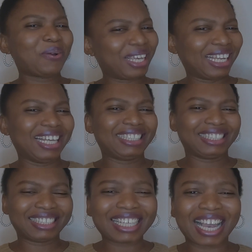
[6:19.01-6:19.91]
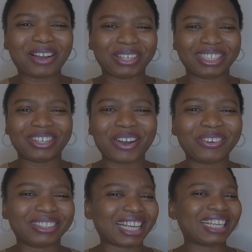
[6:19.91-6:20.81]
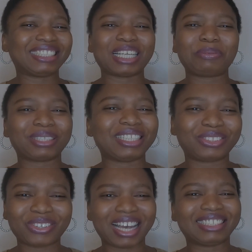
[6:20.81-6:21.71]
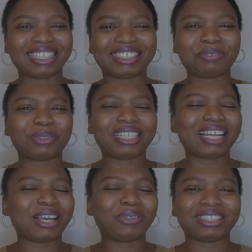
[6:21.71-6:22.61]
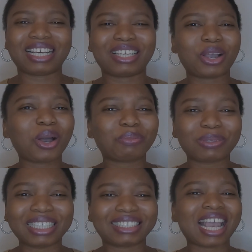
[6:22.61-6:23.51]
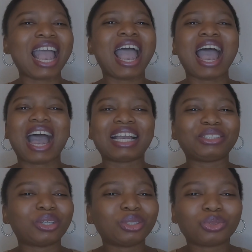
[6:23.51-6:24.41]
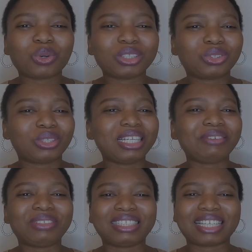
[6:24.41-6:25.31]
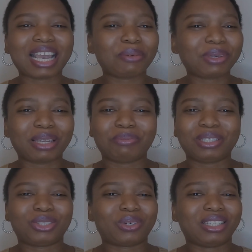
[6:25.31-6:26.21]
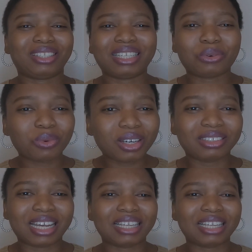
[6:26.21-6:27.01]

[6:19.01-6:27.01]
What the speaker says: Okay, let's see how it goes. I tapped into her testimony, and I was like, God, please, I don't want to leave this Airbnb to another one.